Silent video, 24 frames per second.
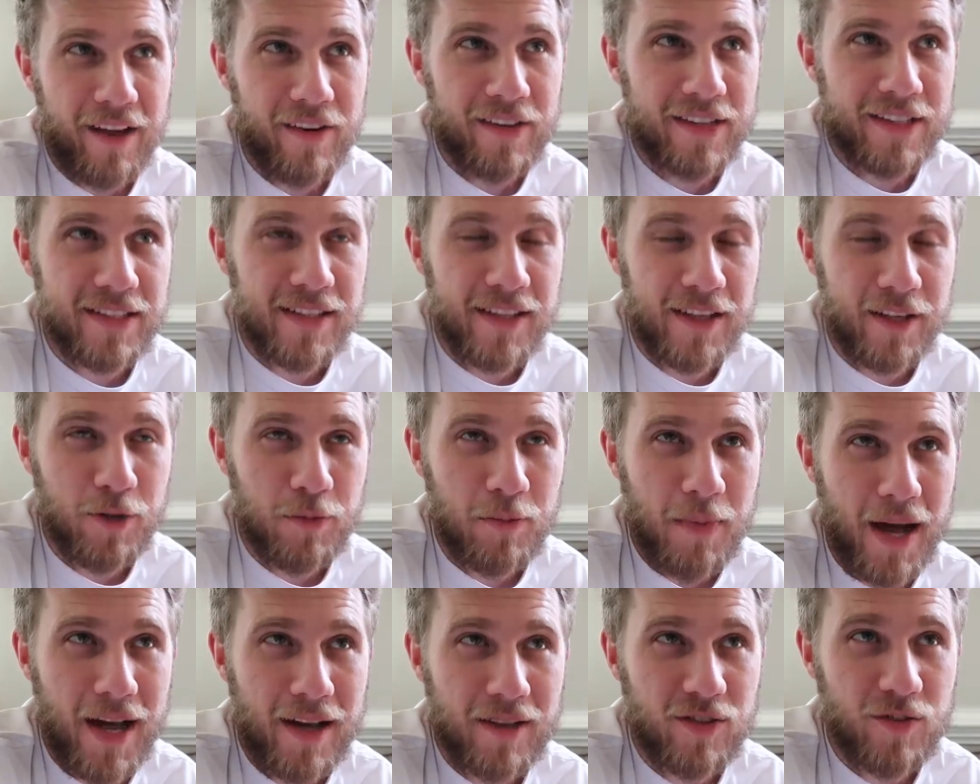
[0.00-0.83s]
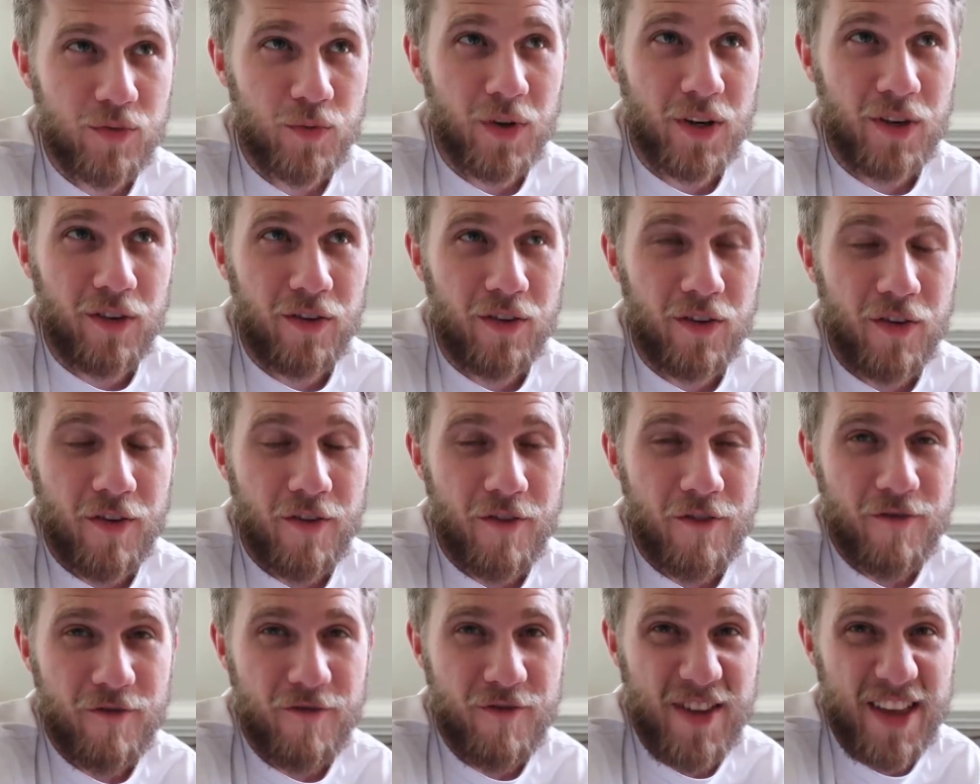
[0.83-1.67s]
Harry's litter box will
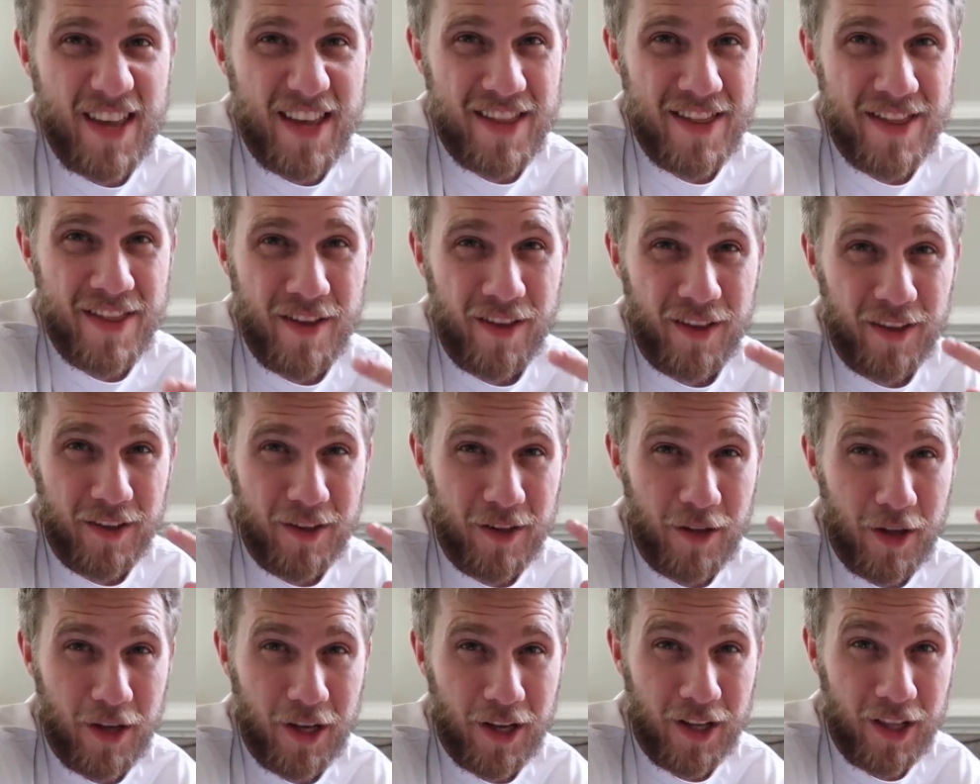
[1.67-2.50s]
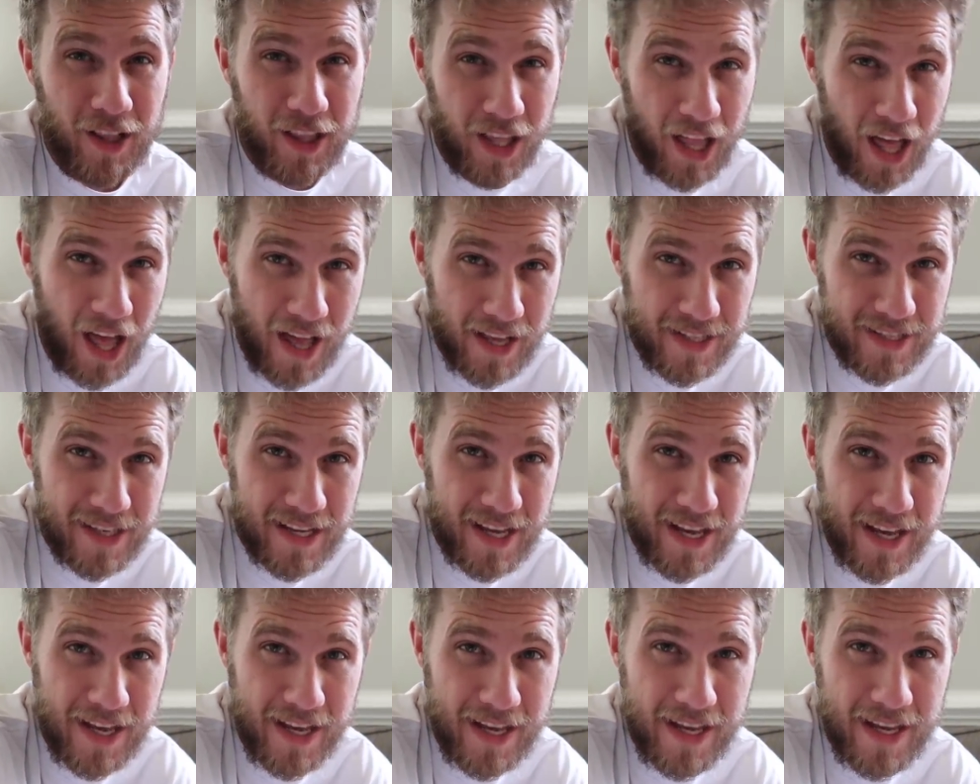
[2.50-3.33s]
fit in the
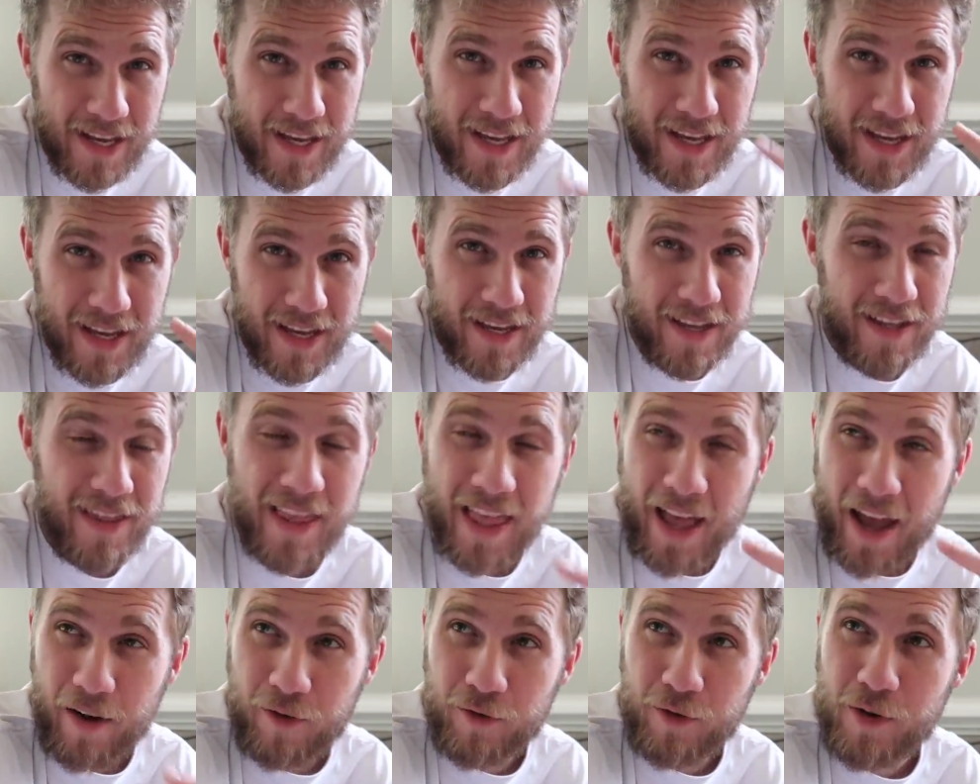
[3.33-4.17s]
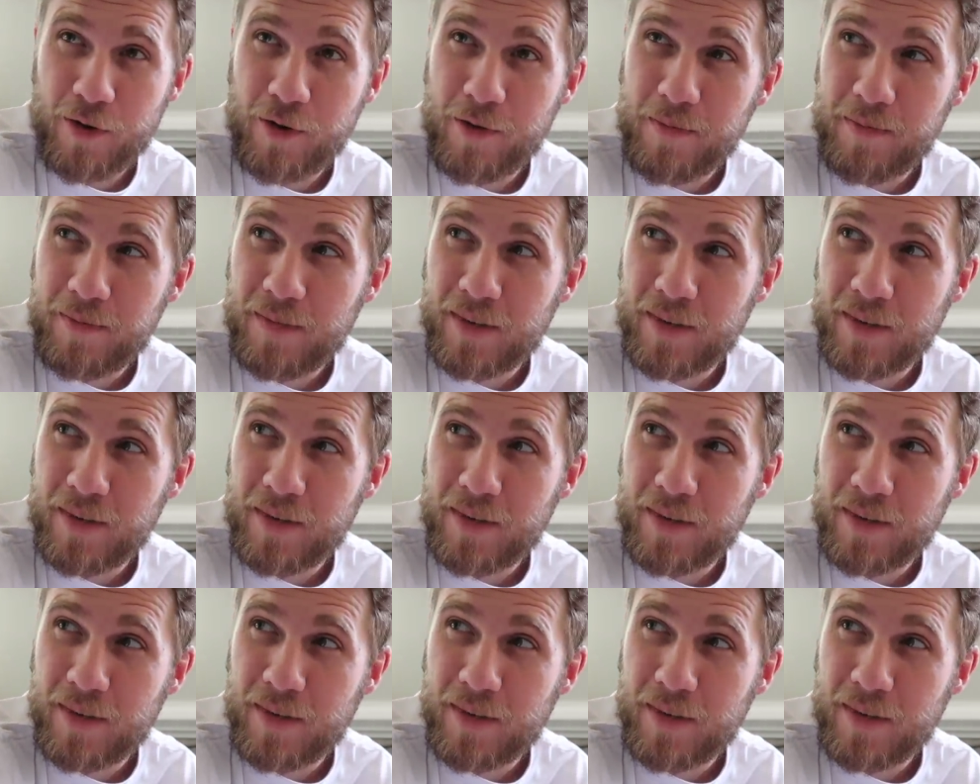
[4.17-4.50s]
closet in that room.